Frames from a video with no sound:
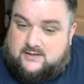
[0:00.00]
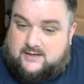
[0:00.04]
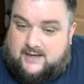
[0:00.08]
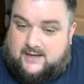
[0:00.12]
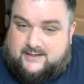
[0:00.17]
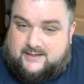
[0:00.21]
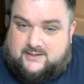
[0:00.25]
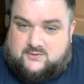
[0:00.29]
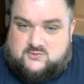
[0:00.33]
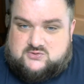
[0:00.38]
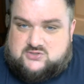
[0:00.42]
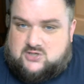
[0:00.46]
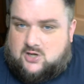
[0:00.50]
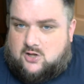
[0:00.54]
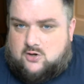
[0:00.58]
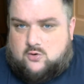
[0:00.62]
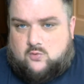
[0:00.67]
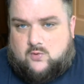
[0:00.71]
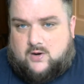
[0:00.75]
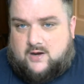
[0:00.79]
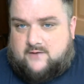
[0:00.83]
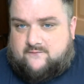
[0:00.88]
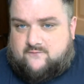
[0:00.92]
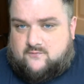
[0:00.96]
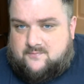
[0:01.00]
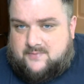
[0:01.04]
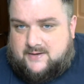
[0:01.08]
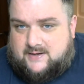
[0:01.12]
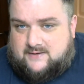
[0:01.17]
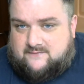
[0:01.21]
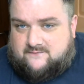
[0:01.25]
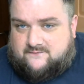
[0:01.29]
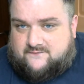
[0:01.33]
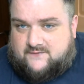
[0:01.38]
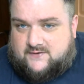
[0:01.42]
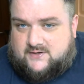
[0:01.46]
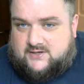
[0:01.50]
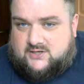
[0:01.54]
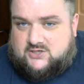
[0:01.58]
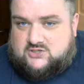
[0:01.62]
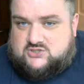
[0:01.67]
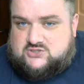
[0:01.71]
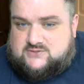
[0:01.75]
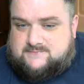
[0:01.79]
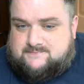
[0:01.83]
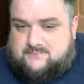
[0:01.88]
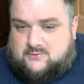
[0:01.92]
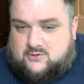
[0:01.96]
And it was a long way from being
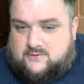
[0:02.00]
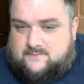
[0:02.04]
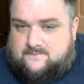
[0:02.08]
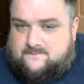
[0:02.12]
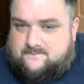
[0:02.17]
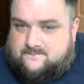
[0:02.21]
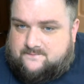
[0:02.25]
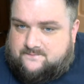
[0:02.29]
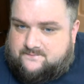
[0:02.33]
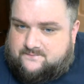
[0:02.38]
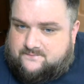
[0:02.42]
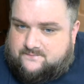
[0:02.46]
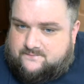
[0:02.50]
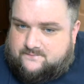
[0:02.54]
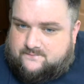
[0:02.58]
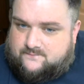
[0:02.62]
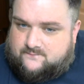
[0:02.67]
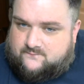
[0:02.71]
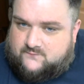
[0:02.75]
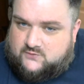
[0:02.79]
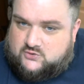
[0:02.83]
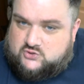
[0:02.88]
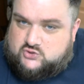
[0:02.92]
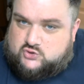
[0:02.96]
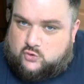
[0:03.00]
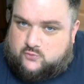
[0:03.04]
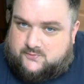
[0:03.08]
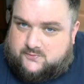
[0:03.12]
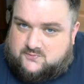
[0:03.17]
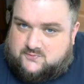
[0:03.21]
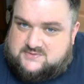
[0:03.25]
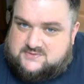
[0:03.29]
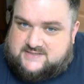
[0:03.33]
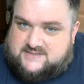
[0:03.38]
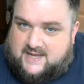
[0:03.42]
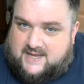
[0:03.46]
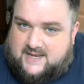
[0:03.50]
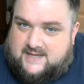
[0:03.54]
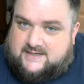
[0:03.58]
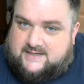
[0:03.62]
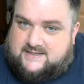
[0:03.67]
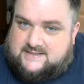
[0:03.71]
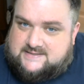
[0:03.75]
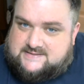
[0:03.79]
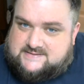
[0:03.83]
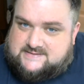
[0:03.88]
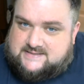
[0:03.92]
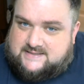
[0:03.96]
finished, but the enjoyment was there, and you
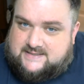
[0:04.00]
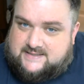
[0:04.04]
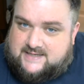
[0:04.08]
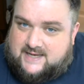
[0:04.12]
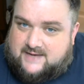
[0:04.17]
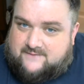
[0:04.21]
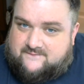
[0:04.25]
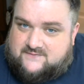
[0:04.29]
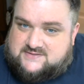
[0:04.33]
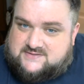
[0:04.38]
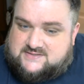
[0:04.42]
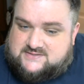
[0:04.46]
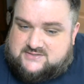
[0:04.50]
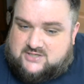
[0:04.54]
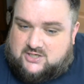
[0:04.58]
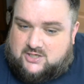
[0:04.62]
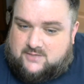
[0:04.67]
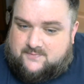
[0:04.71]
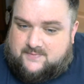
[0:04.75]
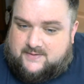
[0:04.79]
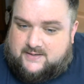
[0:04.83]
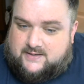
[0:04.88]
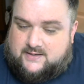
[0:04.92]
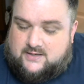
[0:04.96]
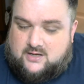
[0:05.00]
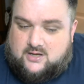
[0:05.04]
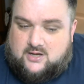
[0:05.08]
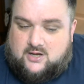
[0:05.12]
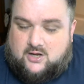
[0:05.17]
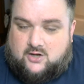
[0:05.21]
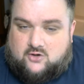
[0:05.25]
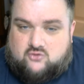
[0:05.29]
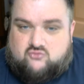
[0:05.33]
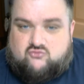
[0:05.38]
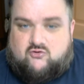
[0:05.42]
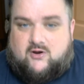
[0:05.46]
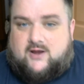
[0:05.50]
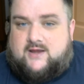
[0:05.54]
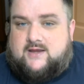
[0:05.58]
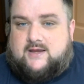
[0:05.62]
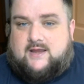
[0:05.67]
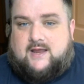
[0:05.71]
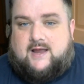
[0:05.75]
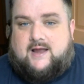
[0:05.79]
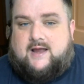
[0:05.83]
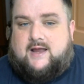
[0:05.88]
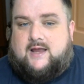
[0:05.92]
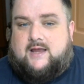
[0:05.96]
could see, yeah, this is going to be a great
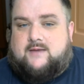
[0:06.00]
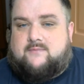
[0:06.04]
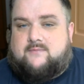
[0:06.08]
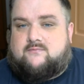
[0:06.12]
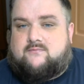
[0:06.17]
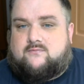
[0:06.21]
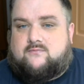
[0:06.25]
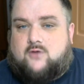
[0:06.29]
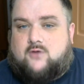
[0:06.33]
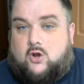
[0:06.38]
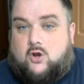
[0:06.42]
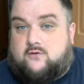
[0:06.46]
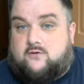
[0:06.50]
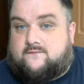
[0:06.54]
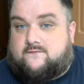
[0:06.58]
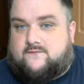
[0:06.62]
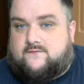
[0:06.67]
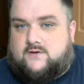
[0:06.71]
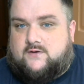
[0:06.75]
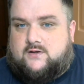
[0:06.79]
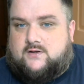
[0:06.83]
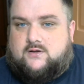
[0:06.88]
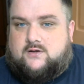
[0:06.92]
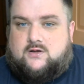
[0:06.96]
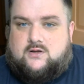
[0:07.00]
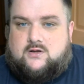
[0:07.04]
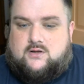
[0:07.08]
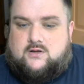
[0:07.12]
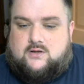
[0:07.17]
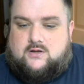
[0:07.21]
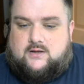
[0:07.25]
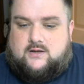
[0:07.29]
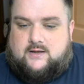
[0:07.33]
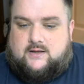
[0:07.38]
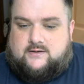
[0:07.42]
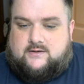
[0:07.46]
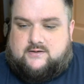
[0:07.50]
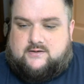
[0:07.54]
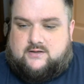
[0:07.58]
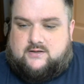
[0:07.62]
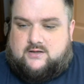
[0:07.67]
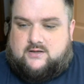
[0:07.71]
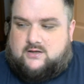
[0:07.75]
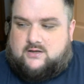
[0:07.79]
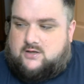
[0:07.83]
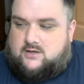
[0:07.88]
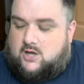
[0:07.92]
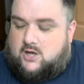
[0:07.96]
game, hopefully. And
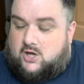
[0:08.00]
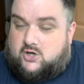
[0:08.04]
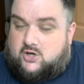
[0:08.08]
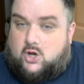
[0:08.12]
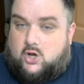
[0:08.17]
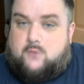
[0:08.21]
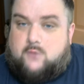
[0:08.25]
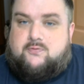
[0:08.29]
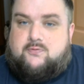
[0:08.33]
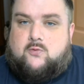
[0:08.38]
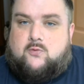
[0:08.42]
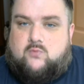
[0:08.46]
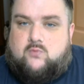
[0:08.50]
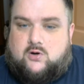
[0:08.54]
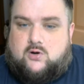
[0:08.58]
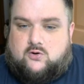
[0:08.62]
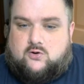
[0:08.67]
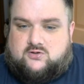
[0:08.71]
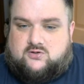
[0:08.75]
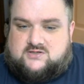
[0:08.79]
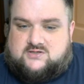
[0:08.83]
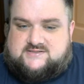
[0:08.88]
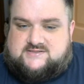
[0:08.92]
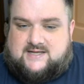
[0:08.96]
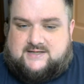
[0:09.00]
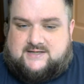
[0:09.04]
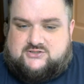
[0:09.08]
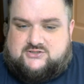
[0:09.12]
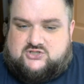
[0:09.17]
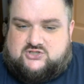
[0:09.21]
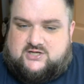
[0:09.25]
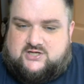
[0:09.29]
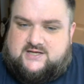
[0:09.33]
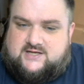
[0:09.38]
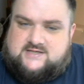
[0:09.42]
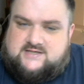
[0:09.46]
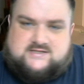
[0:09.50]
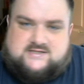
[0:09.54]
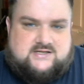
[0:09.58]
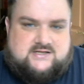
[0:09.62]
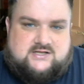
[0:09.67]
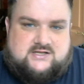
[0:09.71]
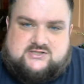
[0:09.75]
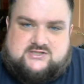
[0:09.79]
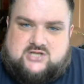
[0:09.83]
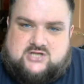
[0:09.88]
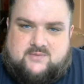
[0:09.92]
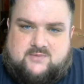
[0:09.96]
an open world Los Angeles, and
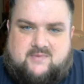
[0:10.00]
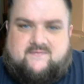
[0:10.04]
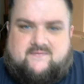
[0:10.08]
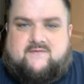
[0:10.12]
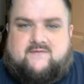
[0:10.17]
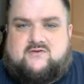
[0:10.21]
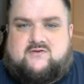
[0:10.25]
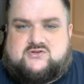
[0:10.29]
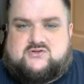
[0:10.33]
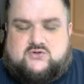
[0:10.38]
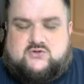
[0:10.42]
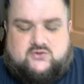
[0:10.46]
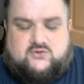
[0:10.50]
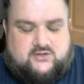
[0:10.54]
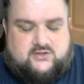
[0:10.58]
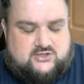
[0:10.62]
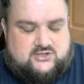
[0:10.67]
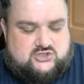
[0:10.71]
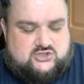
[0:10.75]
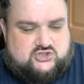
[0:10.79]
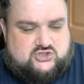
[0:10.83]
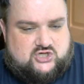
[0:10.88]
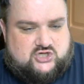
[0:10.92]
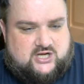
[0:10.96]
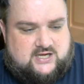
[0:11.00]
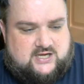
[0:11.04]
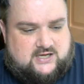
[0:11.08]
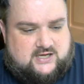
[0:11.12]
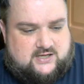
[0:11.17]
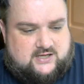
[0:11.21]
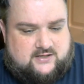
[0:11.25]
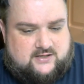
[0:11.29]
it's going to be very tongue-in-cheek.